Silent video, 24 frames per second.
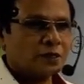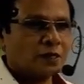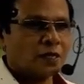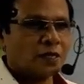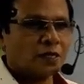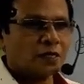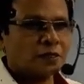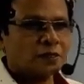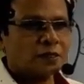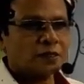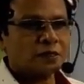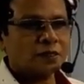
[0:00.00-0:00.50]

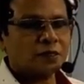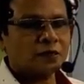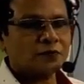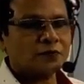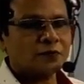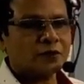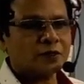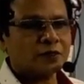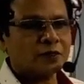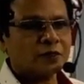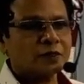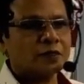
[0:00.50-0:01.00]
Another
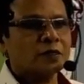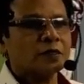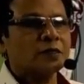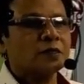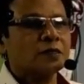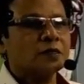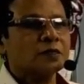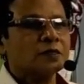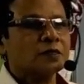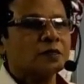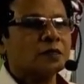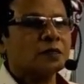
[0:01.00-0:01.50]
event,
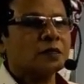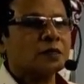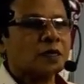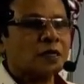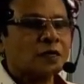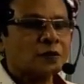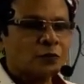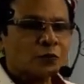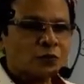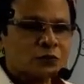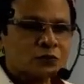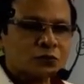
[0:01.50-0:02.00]
the
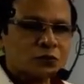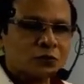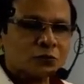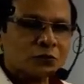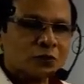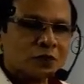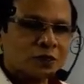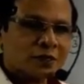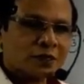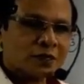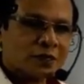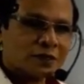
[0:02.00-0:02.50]

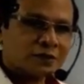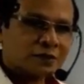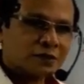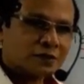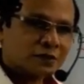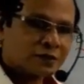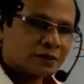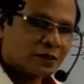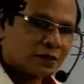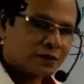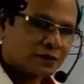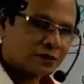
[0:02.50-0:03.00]
ribosome
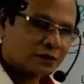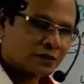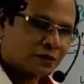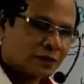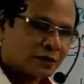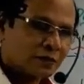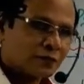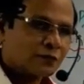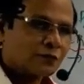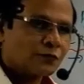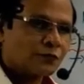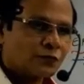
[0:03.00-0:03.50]
detaches
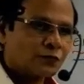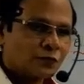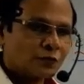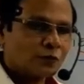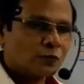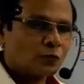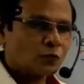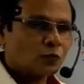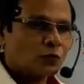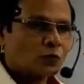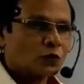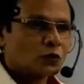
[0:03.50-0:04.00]
itself
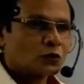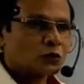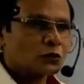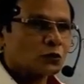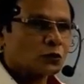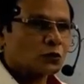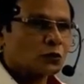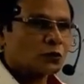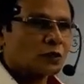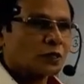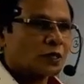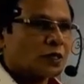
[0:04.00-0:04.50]
from what is
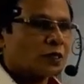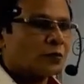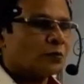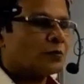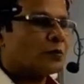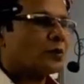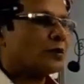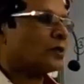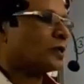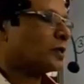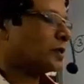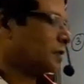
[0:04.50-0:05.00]
called the
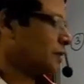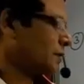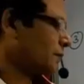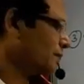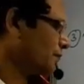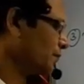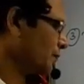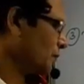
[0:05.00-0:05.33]
mRNA.